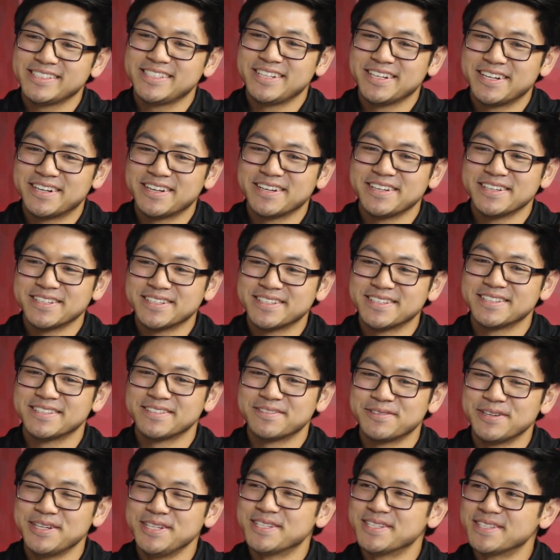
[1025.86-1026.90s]
share his
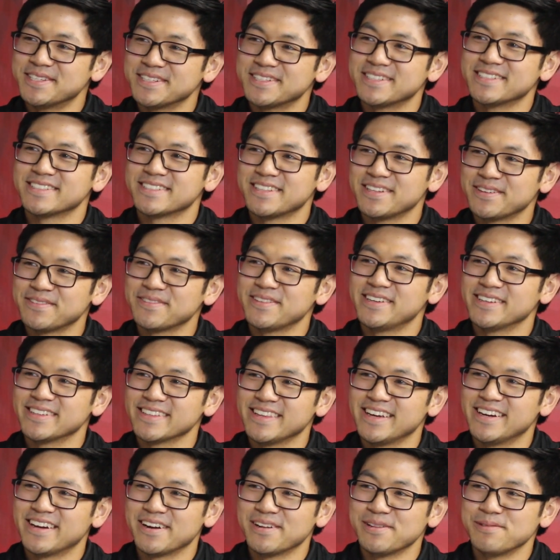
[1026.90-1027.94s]
research and stuff like yeah.
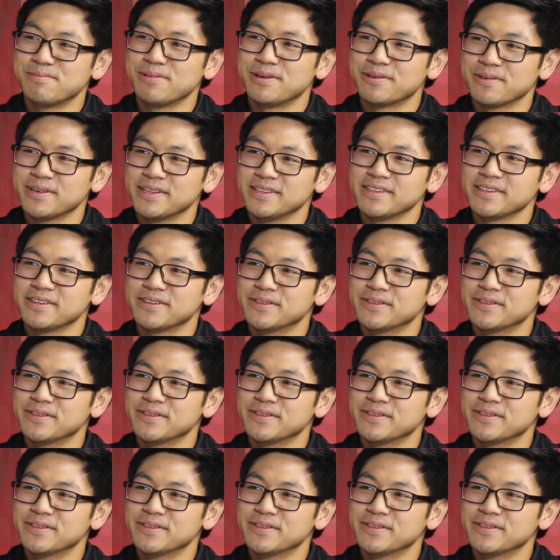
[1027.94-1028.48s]
that. That would be really